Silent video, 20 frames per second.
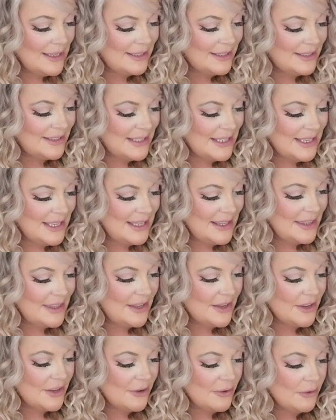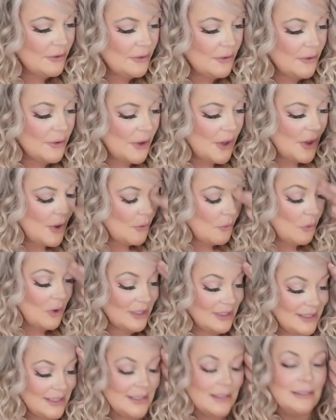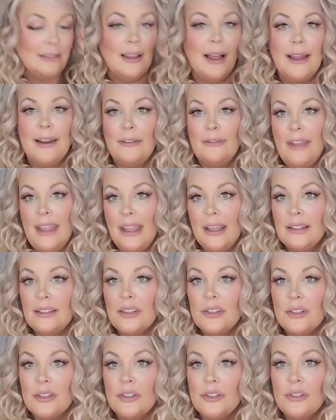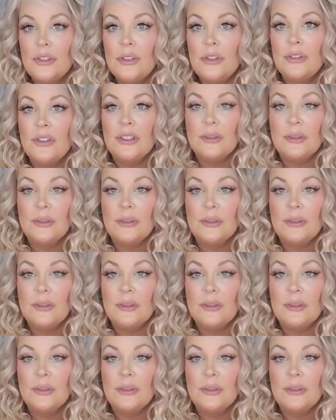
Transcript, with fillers: I see there wasn't a lot of answers to